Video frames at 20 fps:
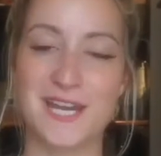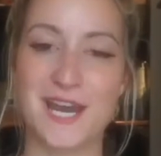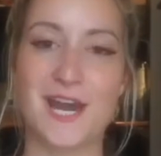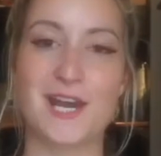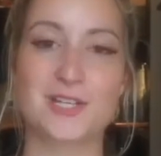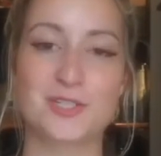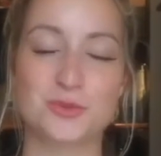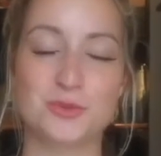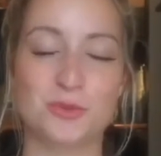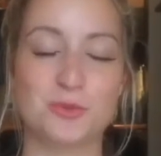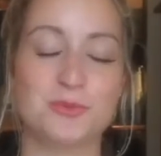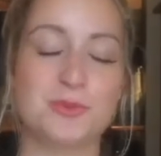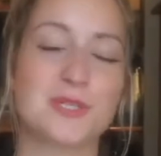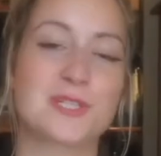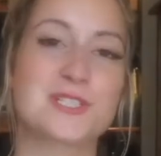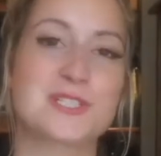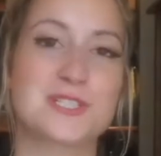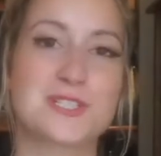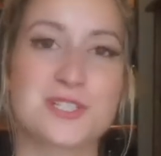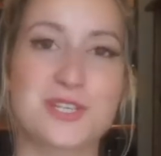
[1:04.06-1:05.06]
actual
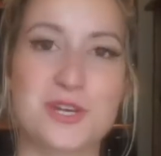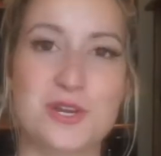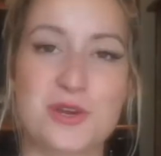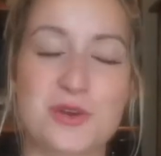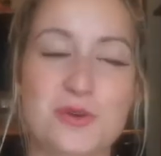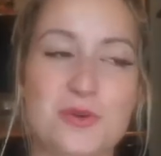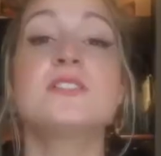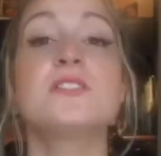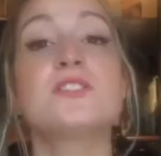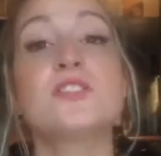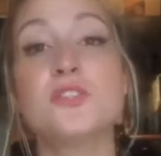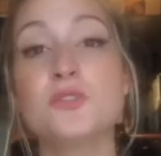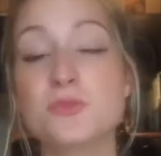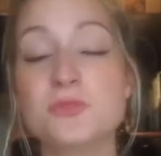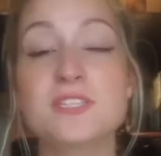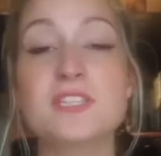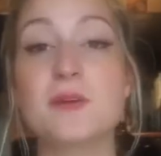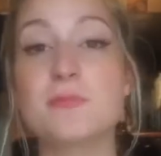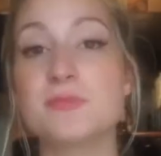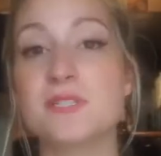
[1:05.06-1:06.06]
books too, to
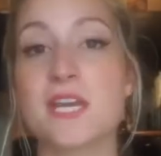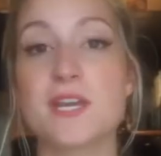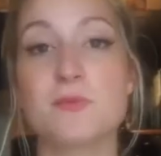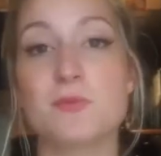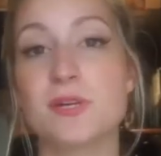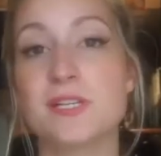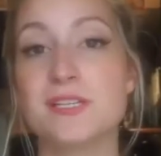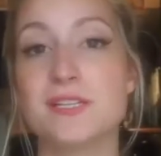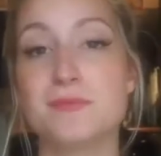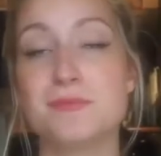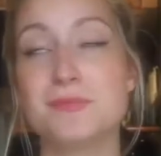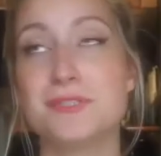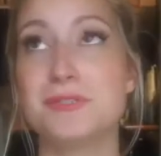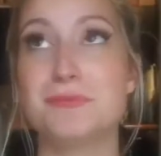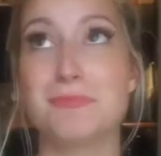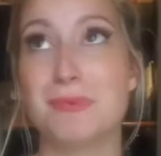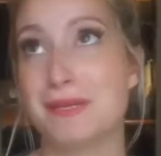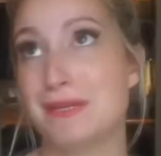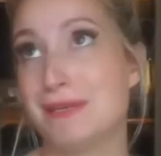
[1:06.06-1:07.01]
someday read them to my